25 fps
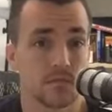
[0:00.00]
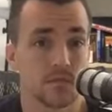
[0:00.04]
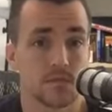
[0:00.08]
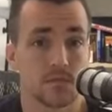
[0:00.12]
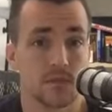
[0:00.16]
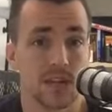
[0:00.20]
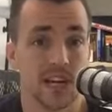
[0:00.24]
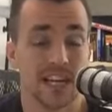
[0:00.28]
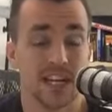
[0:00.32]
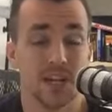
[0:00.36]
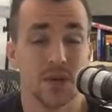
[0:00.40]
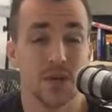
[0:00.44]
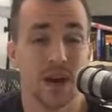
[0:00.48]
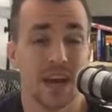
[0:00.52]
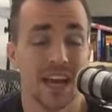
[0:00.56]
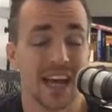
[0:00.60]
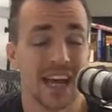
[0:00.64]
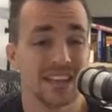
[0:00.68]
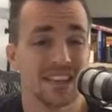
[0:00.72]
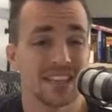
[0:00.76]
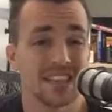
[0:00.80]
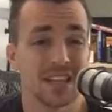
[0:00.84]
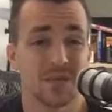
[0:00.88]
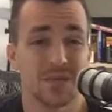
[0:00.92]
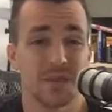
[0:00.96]
I knew I
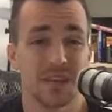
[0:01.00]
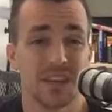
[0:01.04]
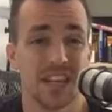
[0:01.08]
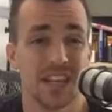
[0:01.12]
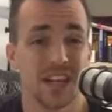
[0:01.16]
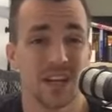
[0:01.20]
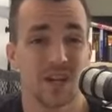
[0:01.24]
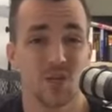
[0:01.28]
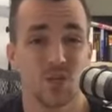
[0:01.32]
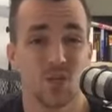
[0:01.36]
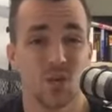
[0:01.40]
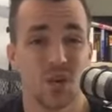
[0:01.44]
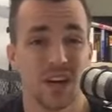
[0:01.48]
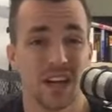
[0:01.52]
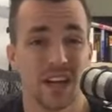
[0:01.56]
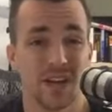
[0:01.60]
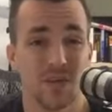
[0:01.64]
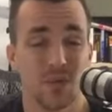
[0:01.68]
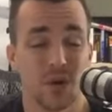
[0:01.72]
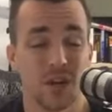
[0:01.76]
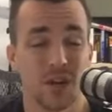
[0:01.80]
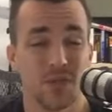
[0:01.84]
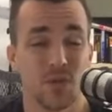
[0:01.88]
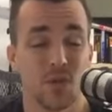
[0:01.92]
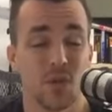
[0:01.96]
had something that they could want.
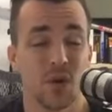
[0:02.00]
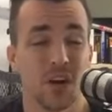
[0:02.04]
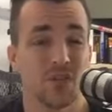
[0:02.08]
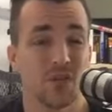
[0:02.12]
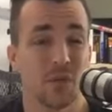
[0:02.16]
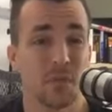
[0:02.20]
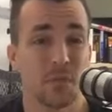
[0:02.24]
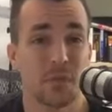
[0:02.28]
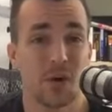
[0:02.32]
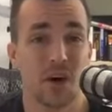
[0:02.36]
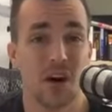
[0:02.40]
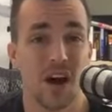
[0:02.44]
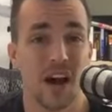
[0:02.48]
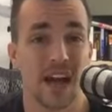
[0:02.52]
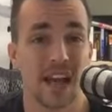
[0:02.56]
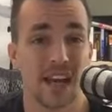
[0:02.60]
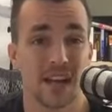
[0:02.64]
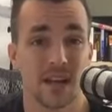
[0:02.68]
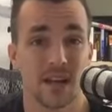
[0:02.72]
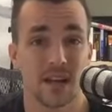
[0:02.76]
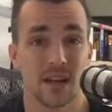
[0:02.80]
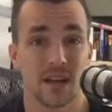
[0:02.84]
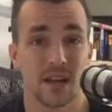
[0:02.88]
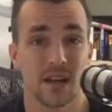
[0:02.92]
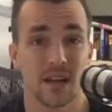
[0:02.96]
What if one of them bought?
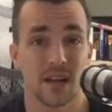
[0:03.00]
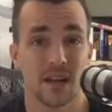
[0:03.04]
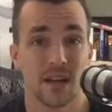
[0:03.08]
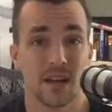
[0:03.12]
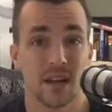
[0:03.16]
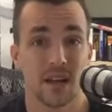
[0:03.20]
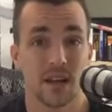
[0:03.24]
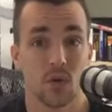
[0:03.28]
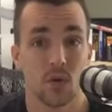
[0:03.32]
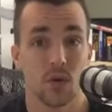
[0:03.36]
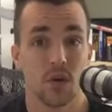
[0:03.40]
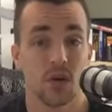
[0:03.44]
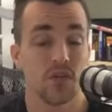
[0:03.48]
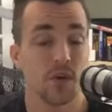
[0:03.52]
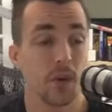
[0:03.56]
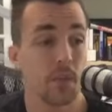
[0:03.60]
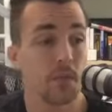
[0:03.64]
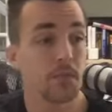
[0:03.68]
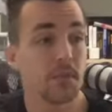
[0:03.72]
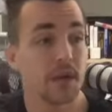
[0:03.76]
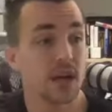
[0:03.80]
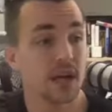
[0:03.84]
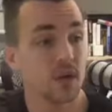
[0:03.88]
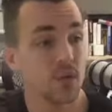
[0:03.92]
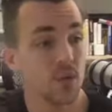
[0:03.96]
What if a
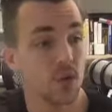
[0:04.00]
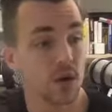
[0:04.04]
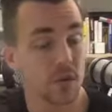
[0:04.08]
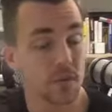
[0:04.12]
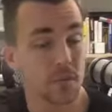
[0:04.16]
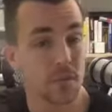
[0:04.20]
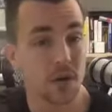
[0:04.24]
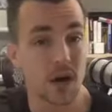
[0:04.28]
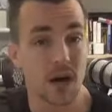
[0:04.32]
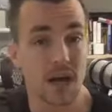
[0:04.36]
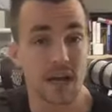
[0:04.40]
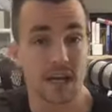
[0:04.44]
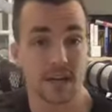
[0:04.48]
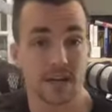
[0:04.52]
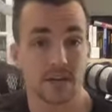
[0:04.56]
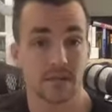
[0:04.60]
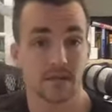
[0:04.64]
big one bought?